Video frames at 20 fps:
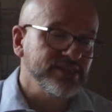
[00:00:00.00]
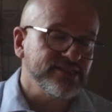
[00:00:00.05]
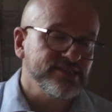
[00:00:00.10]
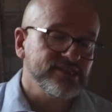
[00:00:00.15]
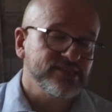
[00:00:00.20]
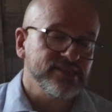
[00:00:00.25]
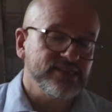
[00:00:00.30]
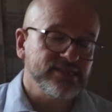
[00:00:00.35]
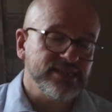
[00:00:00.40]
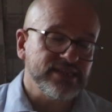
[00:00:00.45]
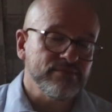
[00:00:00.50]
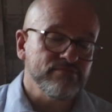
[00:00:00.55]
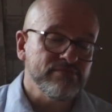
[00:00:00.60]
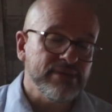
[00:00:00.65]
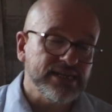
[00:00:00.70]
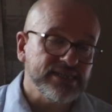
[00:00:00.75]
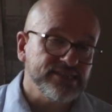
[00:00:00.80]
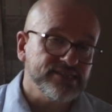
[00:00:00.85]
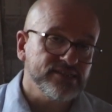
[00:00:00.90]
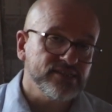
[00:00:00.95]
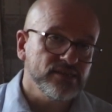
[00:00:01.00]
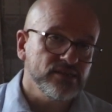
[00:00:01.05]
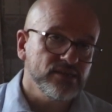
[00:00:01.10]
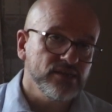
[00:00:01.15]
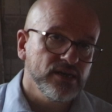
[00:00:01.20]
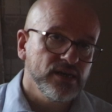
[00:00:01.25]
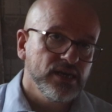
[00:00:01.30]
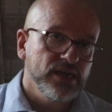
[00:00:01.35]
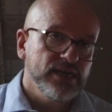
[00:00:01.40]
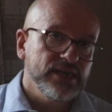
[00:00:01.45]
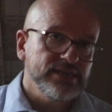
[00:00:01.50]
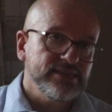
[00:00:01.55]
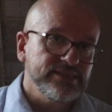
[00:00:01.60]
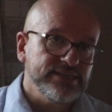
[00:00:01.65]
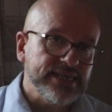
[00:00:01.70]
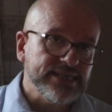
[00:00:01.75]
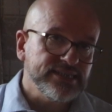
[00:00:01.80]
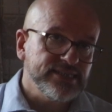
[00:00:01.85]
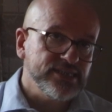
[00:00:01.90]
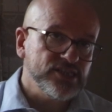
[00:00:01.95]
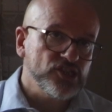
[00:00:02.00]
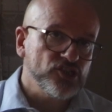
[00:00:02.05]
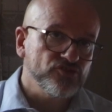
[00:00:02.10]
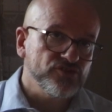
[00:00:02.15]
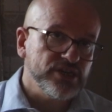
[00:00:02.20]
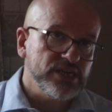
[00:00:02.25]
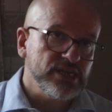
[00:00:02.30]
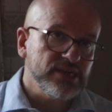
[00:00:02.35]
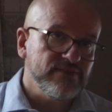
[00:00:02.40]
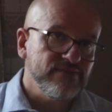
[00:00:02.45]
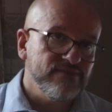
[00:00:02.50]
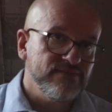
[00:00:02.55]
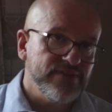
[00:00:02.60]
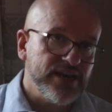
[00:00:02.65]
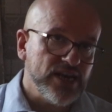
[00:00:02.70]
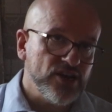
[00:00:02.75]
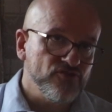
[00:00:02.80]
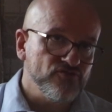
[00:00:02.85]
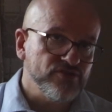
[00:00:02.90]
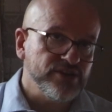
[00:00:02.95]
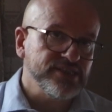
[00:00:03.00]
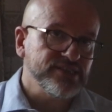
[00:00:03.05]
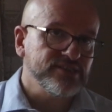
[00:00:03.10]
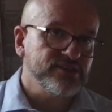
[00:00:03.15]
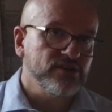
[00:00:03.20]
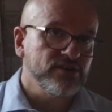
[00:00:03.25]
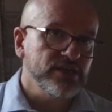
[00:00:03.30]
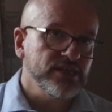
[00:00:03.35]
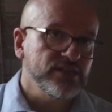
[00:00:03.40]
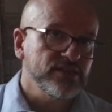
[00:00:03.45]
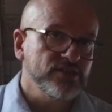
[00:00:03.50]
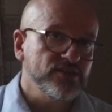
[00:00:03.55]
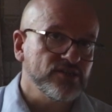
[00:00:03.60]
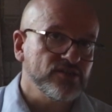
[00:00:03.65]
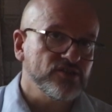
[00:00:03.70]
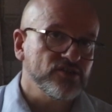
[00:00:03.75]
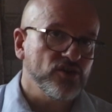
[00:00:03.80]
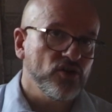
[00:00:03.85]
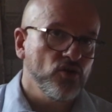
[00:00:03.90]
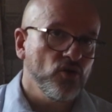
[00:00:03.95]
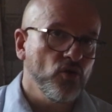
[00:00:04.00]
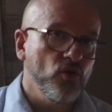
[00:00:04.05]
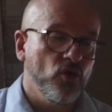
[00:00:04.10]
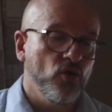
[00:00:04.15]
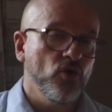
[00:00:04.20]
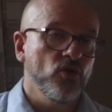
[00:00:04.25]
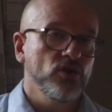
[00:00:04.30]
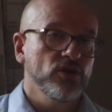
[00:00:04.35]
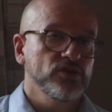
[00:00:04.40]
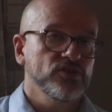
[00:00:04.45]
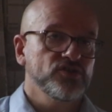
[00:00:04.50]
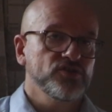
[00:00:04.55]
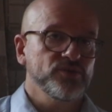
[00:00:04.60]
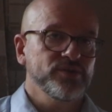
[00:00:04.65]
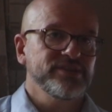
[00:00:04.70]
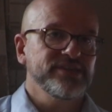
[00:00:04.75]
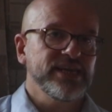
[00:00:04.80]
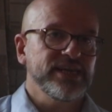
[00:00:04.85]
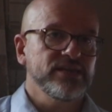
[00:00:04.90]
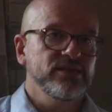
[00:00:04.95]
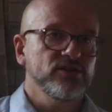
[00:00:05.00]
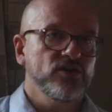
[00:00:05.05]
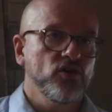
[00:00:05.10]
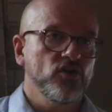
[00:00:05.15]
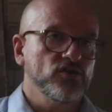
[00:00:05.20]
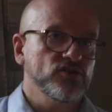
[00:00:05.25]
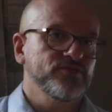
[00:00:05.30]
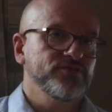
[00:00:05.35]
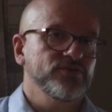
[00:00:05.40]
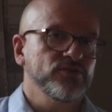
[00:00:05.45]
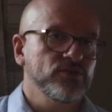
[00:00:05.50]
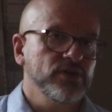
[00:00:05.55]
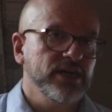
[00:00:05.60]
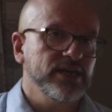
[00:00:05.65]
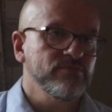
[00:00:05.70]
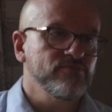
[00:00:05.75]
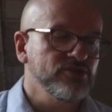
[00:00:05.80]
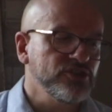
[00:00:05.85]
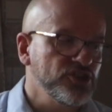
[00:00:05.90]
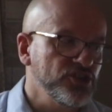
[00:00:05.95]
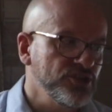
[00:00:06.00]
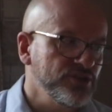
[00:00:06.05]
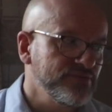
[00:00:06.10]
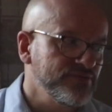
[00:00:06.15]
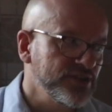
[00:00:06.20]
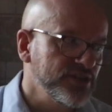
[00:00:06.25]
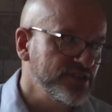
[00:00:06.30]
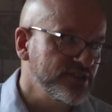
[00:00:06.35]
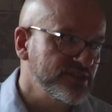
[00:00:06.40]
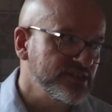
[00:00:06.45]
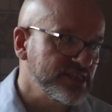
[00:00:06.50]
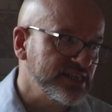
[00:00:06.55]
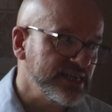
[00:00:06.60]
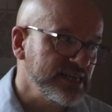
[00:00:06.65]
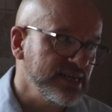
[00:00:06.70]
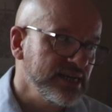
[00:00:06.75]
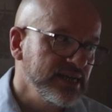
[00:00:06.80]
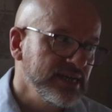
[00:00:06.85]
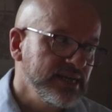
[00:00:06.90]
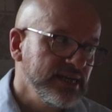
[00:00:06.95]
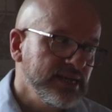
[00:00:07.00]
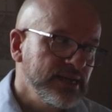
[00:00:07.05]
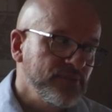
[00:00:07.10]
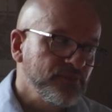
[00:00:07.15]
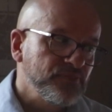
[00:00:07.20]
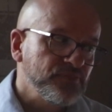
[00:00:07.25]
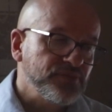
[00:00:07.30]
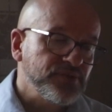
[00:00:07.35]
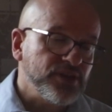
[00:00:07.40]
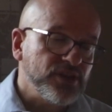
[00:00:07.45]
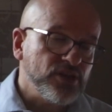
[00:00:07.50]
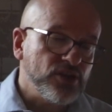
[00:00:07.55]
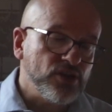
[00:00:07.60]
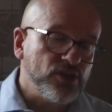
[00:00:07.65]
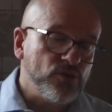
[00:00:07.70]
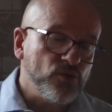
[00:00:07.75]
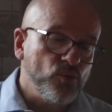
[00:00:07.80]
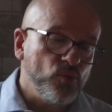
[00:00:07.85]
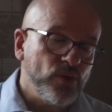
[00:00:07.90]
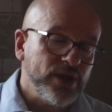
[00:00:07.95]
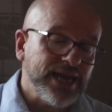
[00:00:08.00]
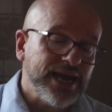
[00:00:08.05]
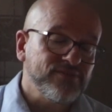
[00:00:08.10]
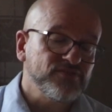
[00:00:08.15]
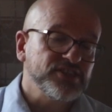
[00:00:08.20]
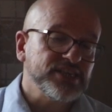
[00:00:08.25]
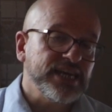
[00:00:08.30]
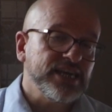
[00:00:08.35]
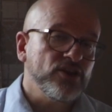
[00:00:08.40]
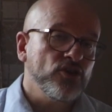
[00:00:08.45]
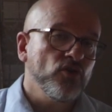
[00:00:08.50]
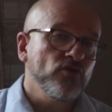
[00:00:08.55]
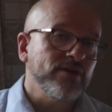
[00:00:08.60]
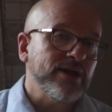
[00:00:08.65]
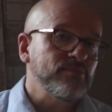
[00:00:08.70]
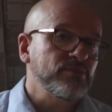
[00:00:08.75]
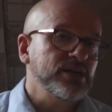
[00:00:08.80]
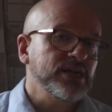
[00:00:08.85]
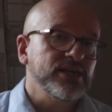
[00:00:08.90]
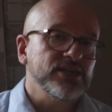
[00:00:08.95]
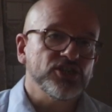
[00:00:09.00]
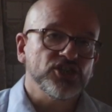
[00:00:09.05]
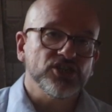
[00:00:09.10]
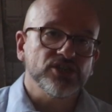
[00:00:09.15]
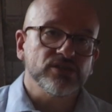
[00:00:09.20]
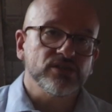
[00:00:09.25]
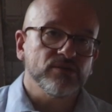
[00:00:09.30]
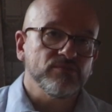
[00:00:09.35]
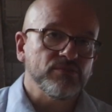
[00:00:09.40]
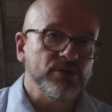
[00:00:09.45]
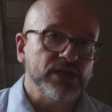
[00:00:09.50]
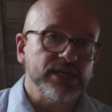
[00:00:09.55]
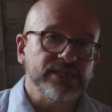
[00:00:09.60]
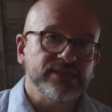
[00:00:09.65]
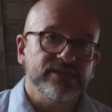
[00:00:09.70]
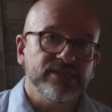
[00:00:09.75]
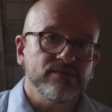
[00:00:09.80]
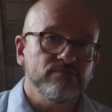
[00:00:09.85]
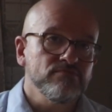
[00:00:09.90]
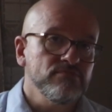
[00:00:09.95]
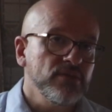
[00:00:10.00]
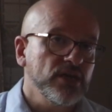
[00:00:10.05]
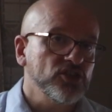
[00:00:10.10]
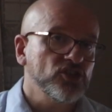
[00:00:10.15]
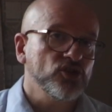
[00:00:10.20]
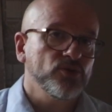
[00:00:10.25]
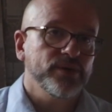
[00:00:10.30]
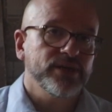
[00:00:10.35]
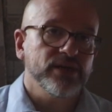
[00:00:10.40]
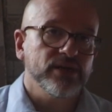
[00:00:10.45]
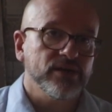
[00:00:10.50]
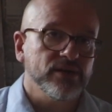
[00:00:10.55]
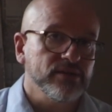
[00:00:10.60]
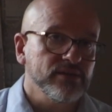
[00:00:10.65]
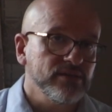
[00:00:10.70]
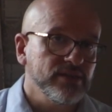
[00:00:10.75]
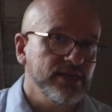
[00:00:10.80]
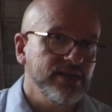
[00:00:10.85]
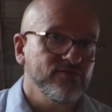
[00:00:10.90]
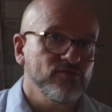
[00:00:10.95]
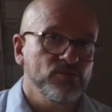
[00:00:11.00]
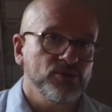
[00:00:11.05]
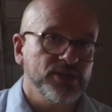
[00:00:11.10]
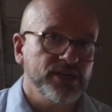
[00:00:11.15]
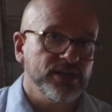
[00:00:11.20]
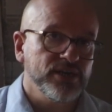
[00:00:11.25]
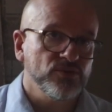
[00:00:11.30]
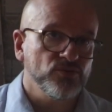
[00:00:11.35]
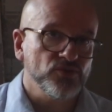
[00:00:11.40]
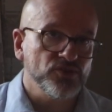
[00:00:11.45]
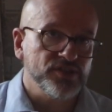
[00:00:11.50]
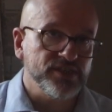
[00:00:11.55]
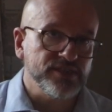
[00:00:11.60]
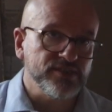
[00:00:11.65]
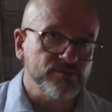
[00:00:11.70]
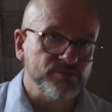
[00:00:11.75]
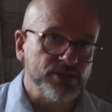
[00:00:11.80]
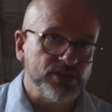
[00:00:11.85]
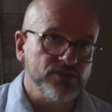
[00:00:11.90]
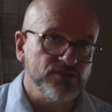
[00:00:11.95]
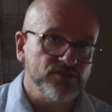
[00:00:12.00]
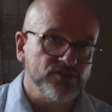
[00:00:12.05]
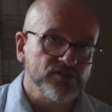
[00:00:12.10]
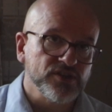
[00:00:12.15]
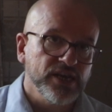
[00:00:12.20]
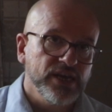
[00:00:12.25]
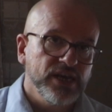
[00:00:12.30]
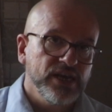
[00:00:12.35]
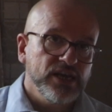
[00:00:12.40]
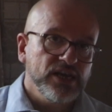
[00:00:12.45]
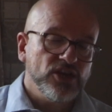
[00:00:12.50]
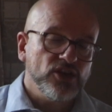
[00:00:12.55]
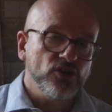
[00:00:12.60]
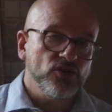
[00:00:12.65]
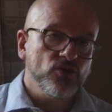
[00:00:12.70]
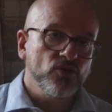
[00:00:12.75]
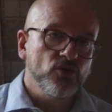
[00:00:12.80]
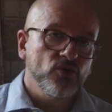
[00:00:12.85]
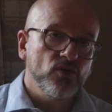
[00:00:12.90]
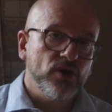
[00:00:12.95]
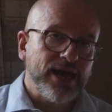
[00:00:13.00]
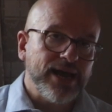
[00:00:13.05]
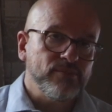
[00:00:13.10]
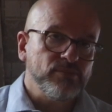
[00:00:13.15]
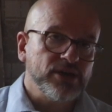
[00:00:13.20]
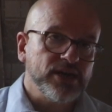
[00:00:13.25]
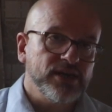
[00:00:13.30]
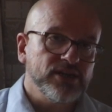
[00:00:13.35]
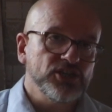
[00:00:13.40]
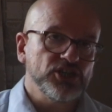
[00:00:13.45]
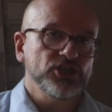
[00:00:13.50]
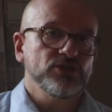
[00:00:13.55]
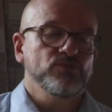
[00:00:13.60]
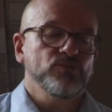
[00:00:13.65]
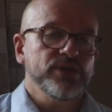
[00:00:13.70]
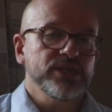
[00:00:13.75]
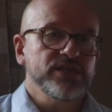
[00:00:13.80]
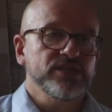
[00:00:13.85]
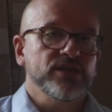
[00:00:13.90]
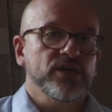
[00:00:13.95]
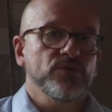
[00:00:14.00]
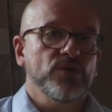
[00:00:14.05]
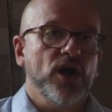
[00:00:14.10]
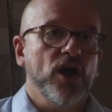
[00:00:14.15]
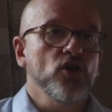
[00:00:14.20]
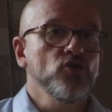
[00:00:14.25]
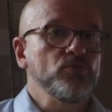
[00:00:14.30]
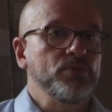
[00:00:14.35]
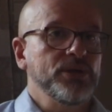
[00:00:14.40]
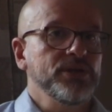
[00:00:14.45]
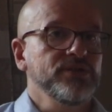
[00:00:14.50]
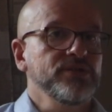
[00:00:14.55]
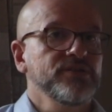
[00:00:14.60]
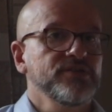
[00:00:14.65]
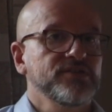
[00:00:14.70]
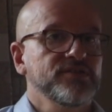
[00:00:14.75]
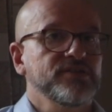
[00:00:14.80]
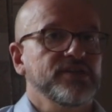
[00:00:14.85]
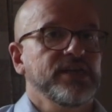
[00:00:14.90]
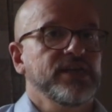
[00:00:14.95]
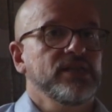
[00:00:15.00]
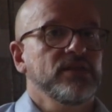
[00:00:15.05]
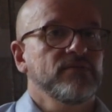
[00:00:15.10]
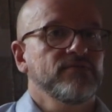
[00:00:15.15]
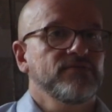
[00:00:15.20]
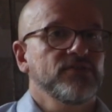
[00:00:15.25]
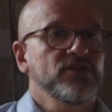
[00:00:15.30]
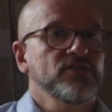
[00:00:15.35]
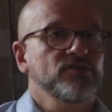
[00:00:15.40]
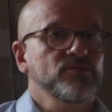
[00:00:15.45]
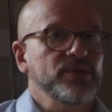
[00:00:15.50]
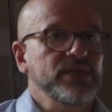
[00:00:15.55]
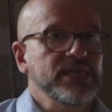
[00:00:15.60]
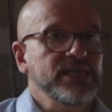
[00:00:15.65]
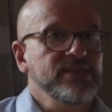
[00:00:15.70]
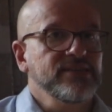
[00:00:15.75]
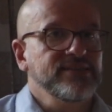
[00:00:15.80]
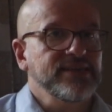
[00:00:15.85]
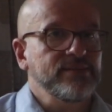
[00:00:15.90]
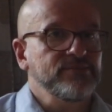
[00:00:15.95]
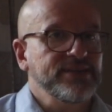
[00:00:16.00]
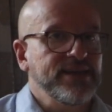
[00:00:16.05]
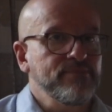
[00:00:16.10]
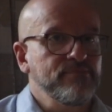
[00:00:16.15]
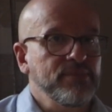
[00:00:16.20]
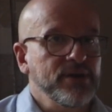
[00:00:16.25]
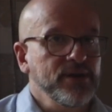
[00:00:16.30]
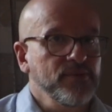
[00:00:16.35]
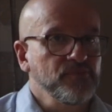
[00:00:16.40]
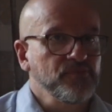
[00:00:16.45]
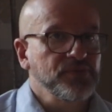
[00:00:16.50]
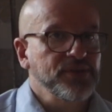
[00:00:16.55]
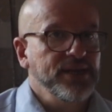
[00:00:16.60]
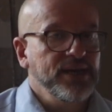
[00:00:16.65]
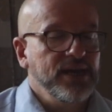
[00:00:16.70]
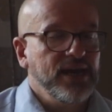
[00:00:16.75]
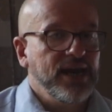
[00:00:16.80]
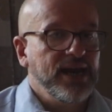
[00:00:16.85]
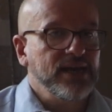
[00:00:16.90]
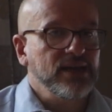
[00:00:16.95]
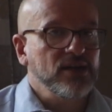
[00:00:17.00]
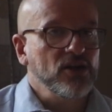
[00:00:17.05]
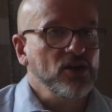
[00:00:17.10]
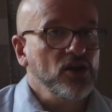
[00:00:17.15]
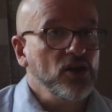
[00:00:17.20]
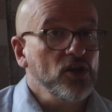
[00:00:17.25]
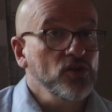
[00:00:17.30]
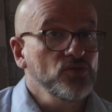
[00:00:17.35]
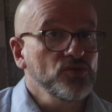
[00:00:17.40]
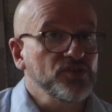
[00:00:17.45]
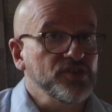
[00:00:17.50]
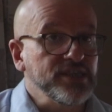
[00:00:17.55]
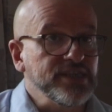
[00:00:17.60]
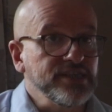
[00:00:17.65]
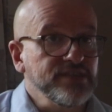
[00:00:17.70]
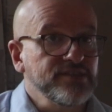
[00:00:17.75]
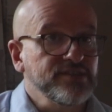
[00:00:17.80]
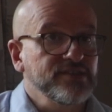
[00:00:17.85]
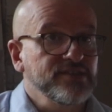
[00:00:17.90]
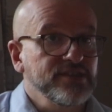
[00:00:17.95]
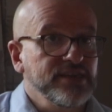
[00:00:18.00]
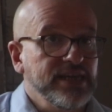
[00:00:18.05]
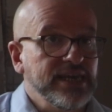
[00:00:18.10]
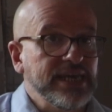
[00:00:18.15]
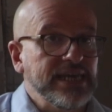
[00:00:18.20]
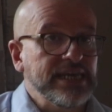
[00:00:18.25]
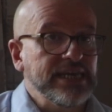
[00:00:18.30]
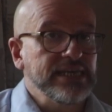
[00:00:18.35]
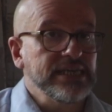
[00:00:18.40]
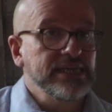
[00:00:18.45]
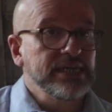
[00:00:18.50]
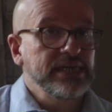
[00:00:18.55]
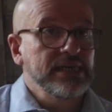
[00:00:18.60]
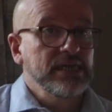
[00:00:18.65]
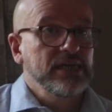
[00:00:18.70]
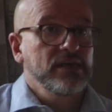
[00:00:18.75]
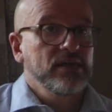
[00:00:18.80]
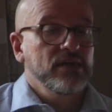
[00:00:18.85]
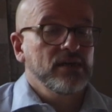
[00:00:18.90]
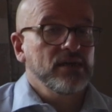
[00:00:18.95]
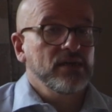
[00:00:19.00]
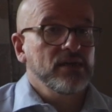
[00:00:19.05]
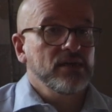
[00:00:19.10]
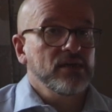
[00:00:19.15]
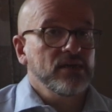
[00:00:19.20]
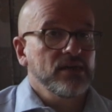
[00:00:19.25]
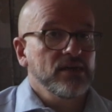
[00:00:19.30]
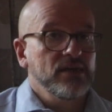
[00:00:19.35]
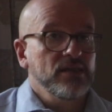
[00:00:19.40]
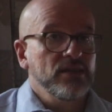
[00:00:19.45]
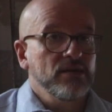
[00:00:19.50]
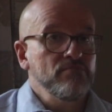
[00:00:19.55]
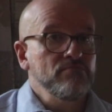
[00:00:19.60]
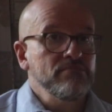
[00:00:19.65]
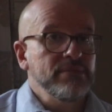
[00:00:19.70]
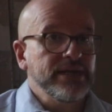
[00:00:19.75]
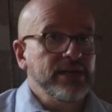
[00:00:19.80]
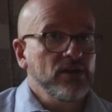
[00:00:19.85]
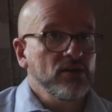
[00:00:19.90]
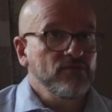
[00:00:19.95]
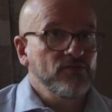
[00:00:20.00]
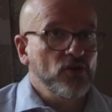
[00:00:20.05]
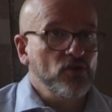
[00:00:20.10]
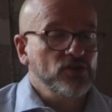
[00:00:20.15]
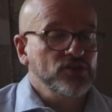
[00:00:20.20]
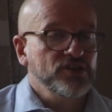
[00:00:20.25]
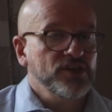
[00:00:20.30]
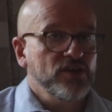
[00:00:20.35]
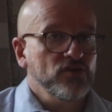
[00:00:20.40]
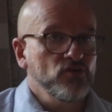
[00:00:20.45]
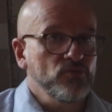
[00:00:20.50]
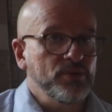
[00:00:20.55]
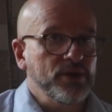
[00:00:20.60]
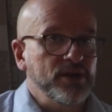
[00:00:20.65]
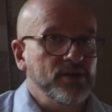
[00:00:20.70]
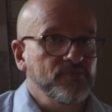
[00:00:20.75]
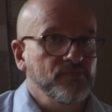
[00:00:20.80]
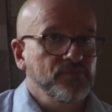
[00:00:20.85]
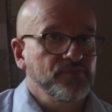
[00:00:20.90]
to study medicine, dentistry, veterinary science, or to attend Oxford or Cambridge University, we have to get your application completed much quicker than everybody else's, because your application window opens in the first week in September and closes in the middle of October.